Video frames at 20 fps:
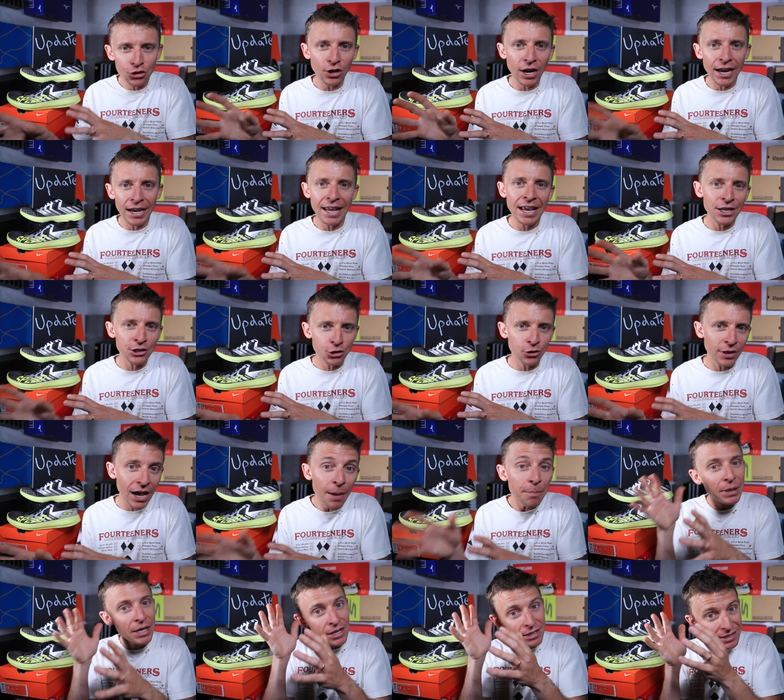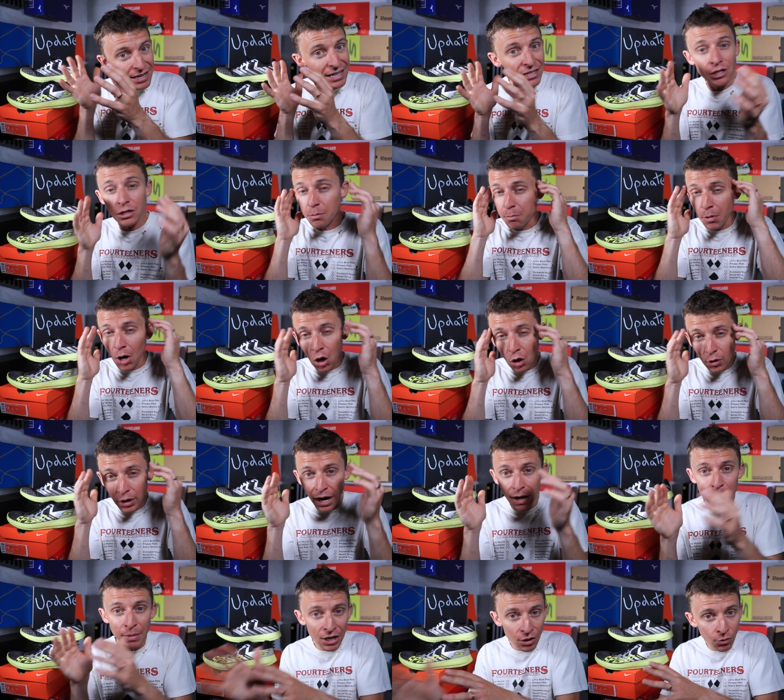try and answer that because that's the mode
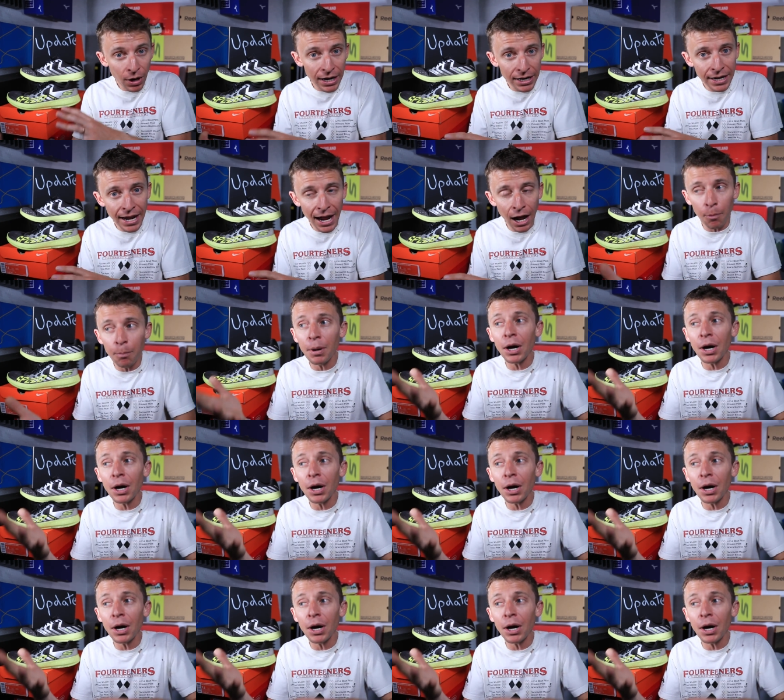I'm in right now.